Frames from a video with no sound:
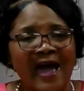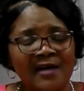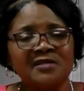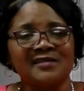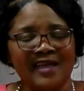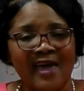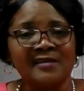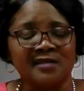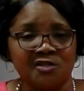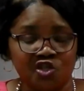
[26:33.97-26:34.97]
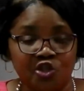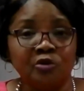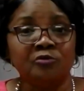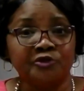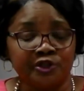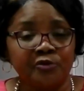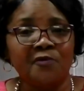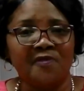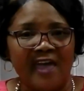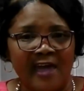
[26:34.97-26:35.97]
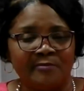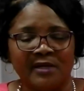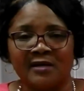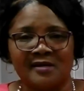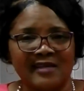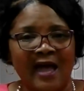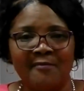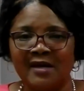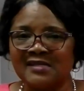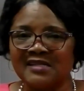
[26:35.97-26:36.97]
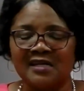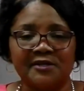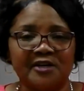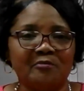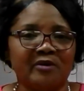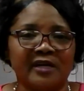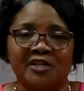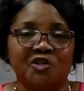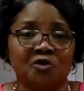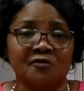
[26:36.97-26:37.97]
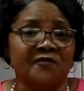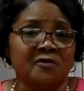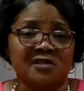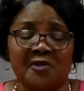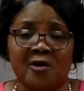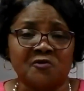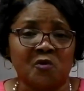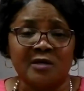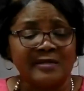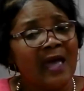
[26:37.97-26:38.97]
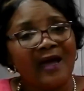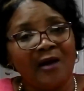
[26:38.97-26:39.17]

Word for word: I just ask that you do that because I may say a number and your first thoughts was,